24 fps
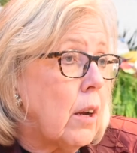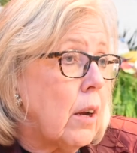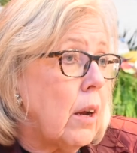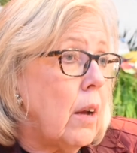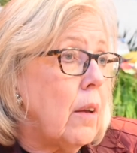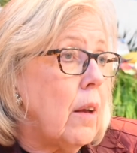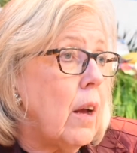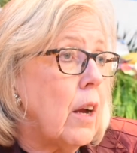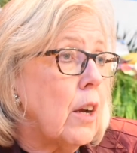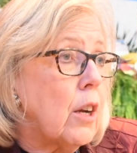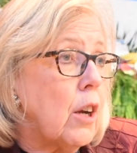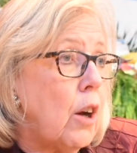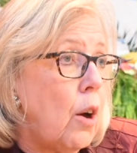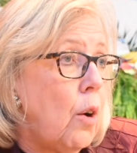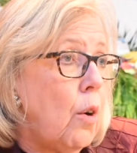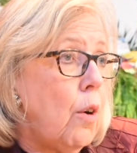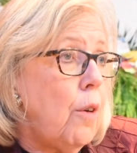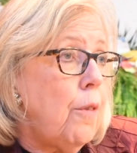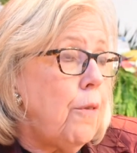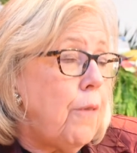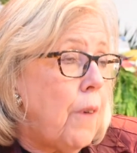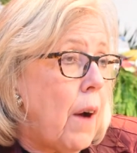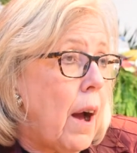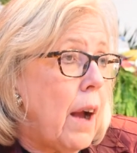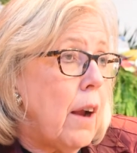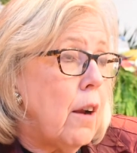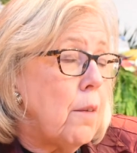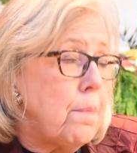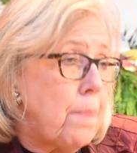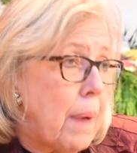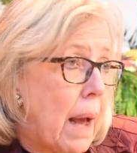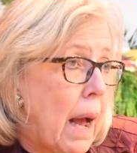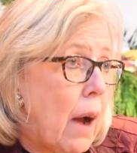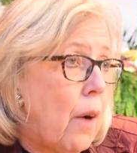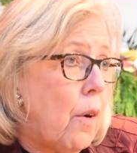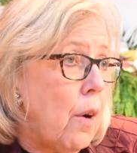a coal-fired
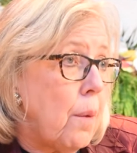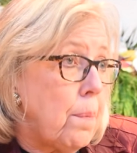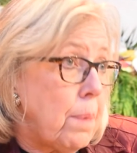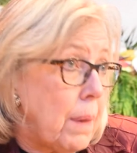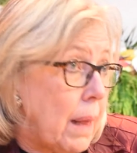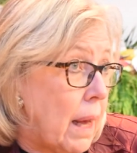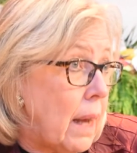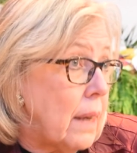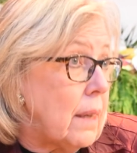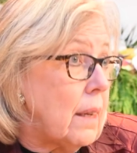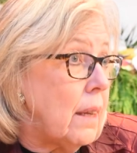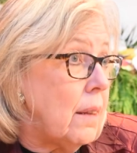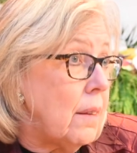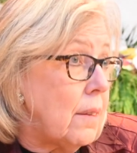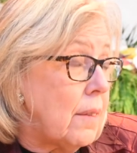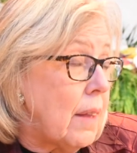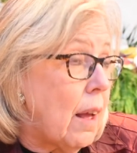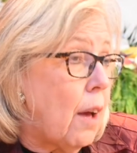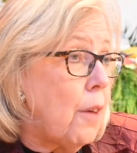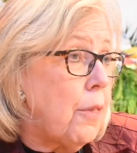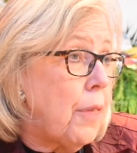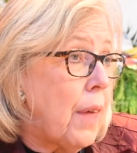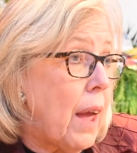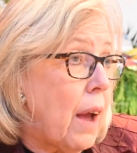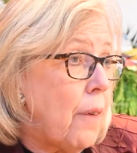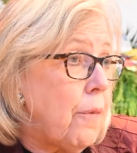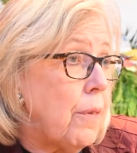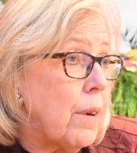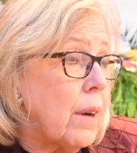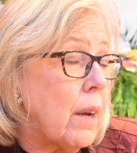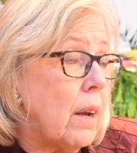power plant in South Africa,